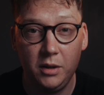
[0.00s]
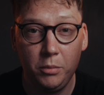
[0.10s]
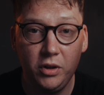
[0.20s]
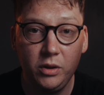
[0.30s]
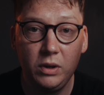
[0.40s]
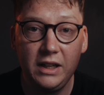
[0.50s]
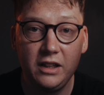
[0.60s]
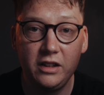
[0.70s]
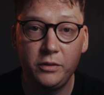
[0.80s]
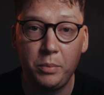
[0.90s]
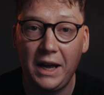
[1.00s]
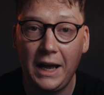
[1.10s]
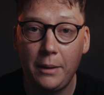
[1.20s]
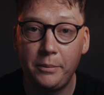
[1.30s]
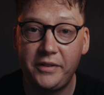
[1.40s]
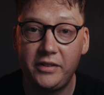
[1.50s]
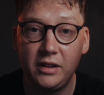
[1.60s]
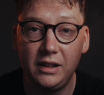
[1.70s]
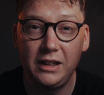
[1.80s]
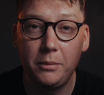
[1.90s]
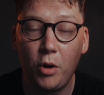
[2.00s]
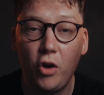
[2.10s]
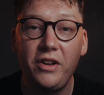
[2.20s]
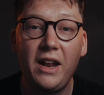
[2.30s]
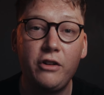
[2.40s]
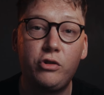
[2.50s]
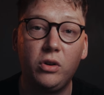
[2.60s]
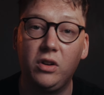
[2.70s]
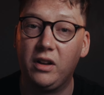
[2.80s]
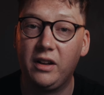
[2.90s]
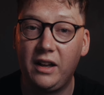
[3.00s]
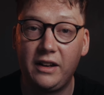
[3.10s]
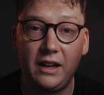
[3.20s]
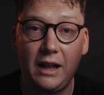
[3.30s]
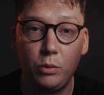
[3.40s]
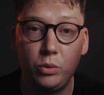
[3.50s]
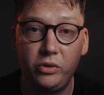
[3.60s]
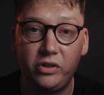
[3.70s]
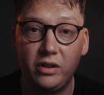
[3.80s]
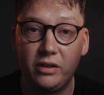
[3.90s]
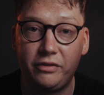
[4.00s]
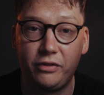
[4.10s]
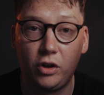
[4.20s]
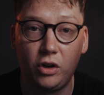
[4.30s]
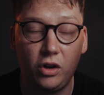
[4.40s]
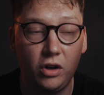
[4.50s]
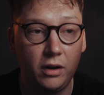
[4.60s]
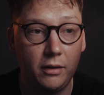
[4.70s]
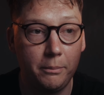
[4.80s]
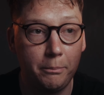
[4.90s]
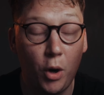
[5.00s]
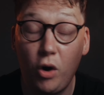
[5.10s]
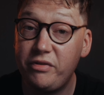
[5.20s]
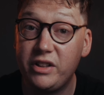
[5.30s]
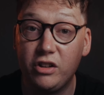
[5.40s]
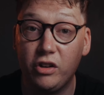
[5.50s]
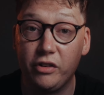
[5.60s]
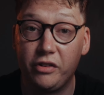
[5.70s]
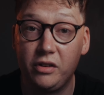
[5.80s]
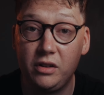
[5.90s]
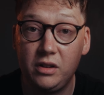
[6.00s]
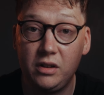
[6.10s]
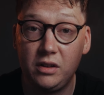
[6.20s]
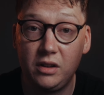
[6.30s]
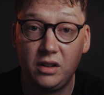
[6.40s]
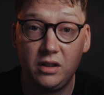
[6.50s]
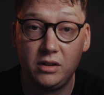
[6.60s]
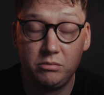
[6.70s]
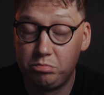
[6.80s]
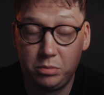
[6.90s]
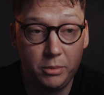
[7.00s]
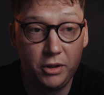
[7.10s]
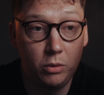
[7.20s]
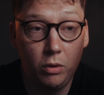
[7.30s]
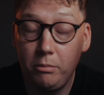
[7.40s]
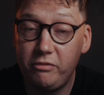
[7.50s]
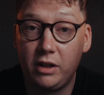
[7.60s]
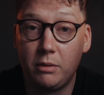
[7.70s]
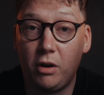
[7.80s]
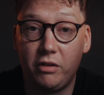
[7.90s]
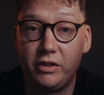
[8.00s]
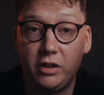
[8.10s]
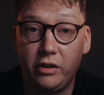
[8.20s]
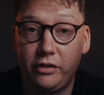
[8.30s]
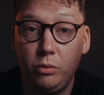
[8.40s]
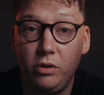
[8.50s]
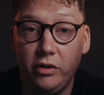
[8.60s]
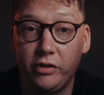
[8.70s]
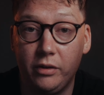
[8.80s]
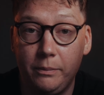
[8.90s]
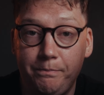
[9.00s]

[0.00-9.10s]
but in a way that's perhaps a little more natural and allows for more videos. Maybe you don't want freaking more videos, who knows? I